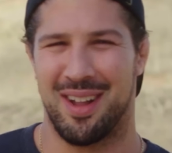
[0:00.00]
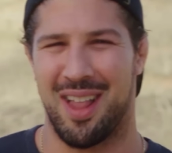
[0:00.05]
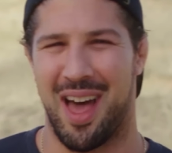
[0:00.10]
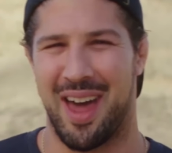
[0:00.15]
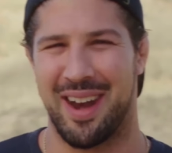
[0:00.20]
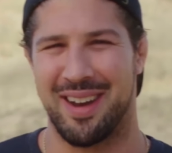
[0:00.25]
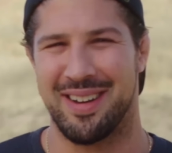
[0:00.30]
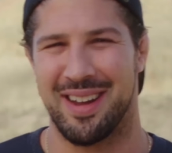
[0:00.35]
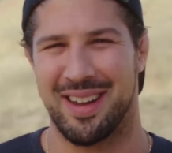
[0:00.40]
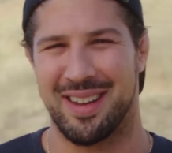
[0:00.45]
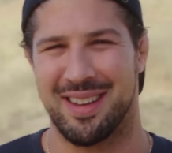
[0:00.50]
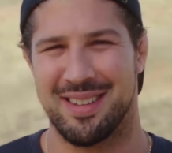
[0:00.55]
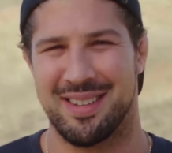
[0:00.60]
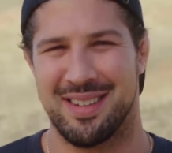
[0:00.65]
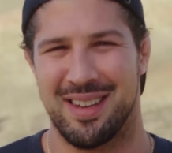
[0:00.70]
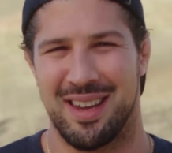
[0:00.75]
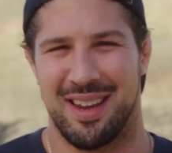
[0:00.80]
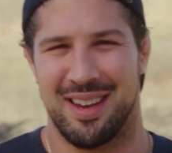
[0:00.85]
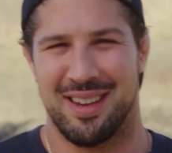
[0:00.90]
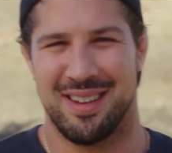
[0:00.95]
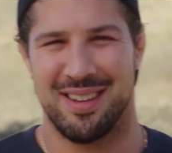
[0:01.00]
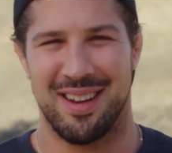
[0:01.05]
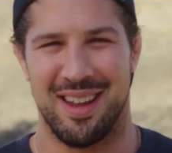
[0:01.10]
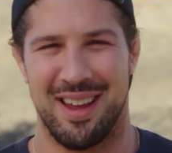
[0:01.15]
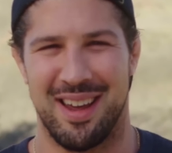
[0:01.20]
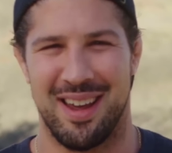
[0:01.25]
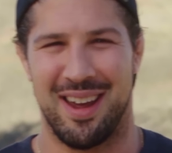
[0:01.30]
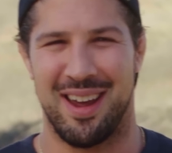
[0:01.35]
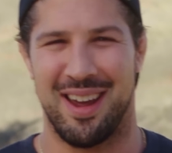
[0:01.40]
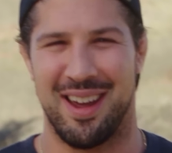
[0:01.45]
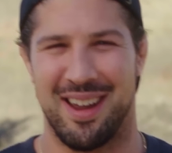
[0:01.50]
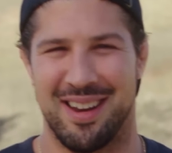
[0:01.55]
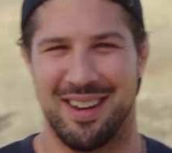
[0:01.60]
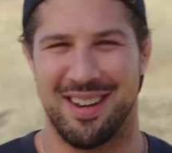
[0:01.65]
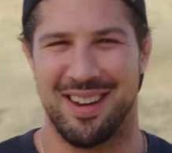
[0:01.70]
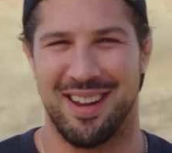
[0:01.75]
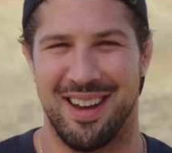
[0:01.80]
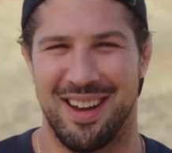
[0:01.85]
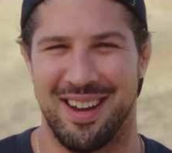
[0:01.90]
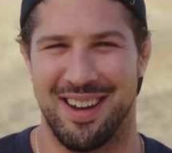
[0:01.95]
a lot of nicotine
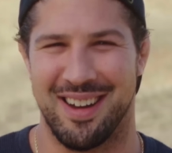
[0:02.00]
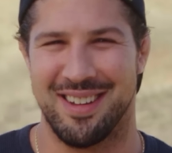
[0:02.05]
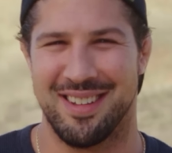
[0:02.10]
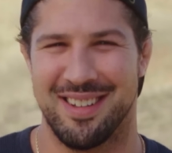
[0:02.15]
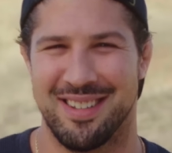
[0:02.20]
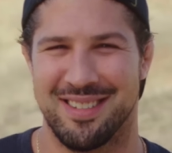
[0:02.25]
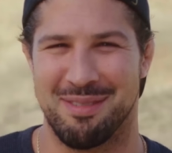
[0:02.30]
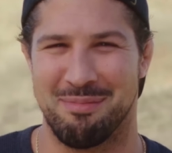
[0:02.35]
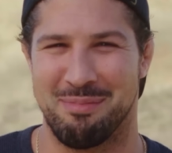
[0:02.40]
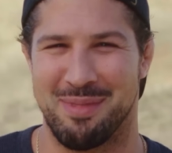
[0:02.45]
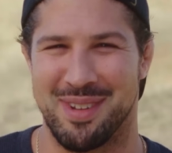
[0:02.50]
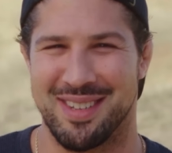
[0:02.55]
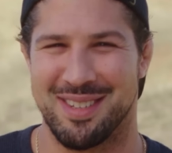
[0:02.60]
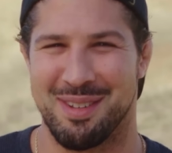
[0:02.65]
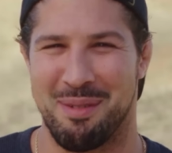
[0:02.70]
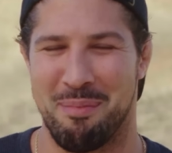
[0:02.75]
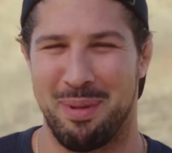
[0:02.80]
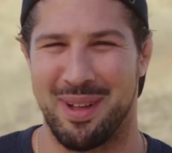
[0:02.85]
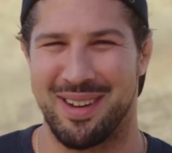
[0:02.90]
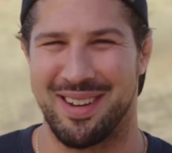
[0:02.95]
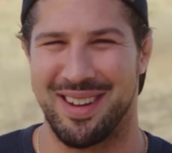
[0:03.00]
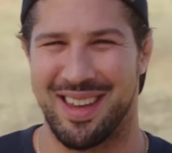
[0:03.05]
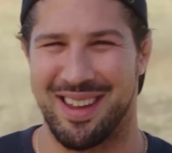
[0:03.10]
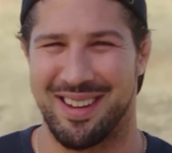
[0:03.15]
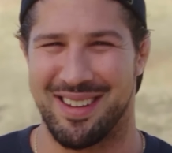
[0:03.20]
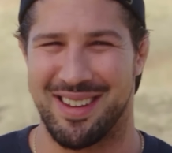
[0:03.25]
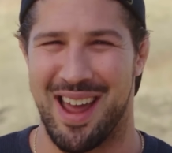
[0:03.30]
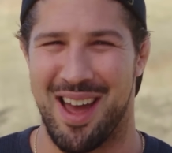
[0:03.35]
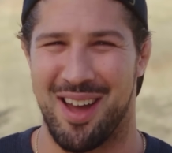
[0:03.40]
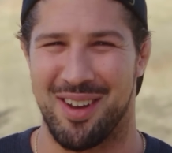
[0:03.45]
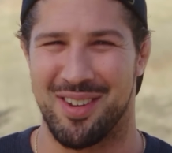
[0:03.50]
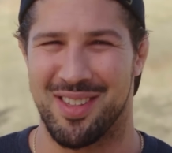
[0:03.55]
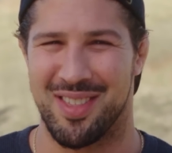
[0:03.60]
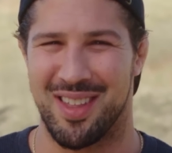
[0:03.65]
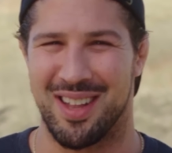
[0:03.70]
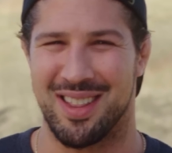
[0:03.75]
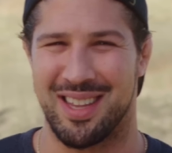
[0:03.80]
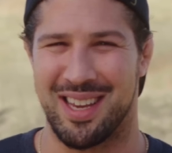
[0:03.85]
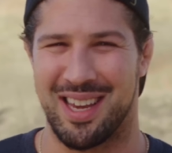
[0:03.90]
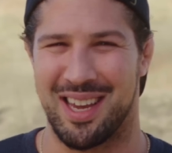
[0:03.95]
and uh, some discipline to get down to
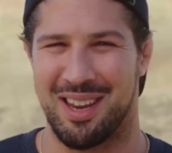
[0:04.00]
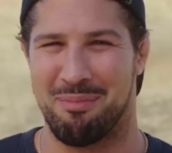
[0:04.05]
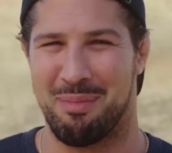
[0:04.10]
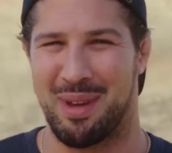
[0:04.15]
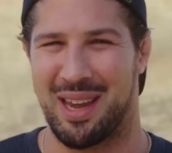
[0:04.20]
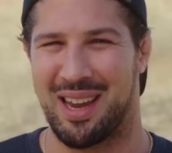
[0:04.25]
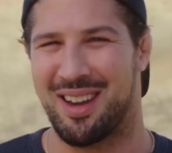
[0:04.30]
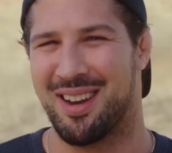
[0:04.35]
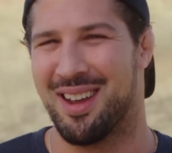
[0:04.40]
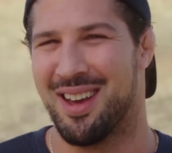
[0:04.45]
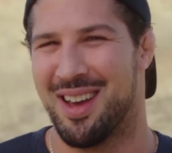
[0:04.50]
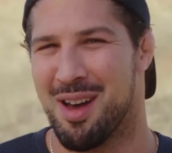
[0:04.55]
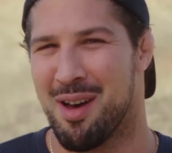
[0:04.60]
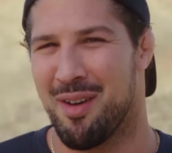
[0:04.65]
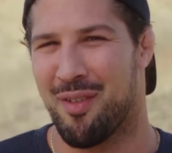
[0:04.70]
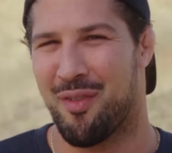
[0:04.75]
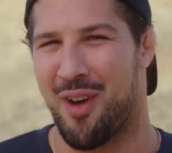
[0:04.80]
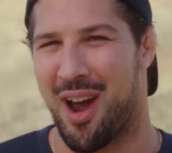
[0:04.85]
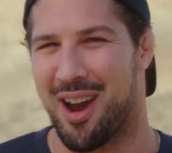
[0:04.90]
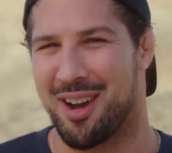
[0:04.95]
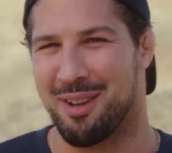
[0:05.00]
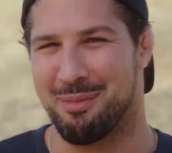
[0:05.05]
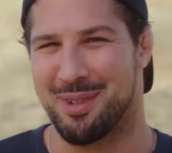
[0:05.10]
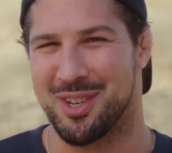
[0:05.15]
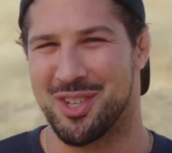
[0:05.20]
the lean, mean fighting